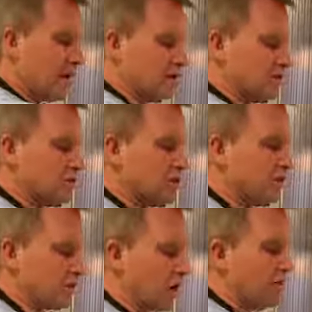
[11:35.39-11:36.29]

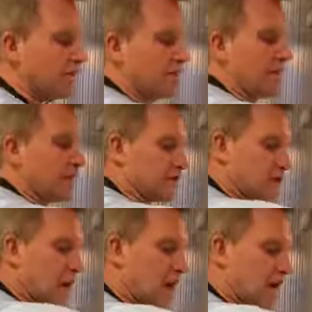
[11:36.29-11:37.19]
sometimes life can be a
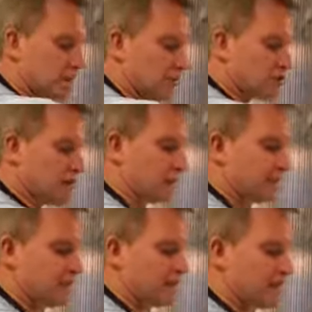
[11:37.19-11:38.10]
facade and we're trying
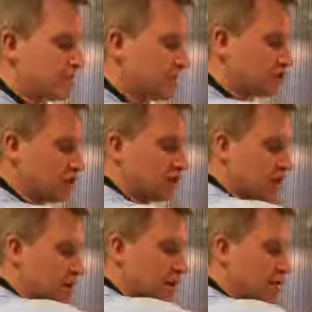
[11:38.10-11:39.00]
to give the impression
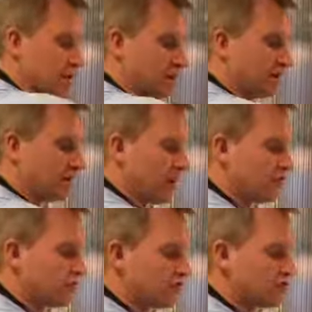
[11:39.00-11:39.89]
that we
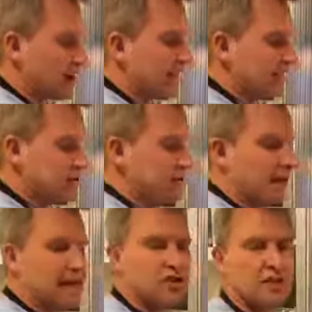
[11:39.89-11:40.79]
feel great
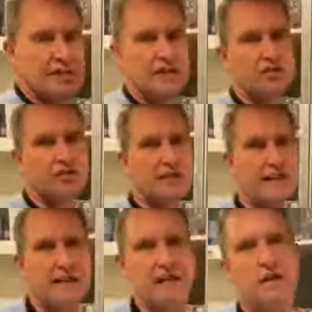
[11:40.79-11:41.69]
when actually you're just
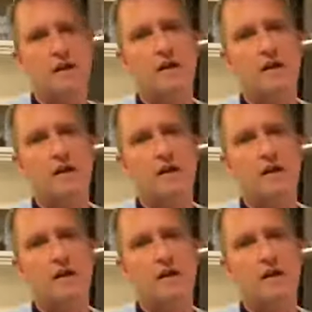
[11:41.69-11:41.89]
thinking,